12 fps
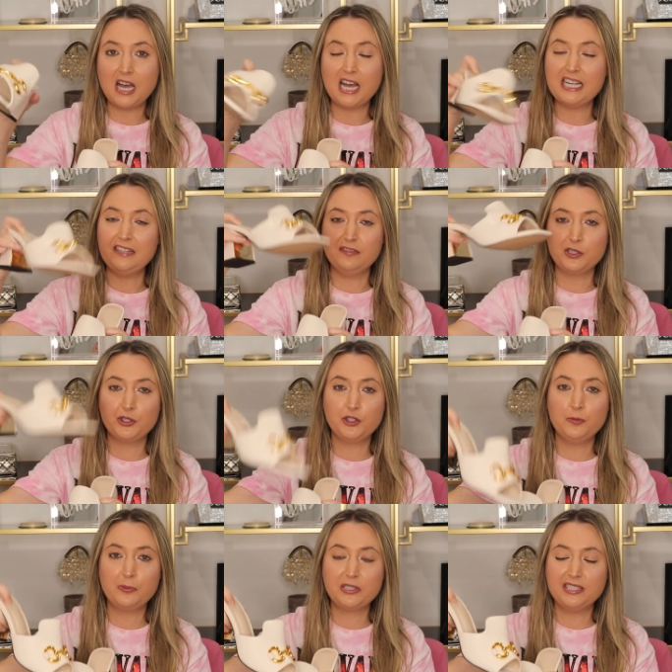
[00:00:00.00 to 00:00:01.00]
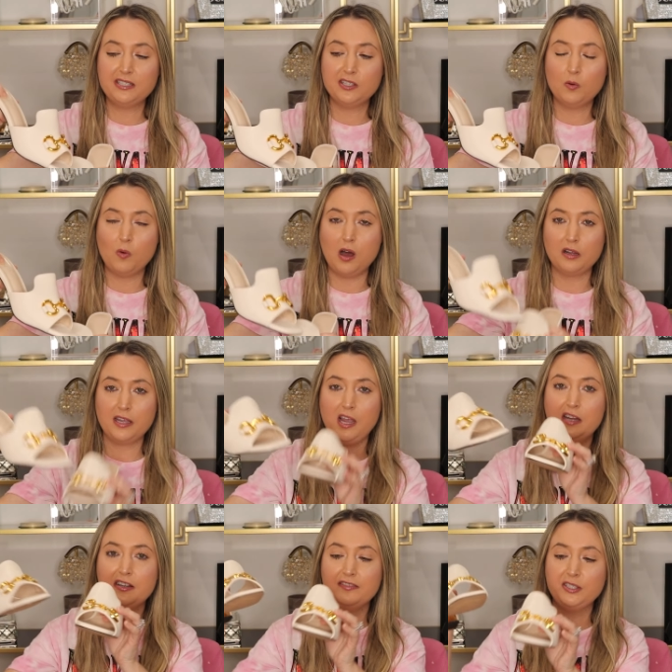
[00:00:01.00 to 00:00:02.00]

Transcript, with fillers: height. They're super easy to walk in.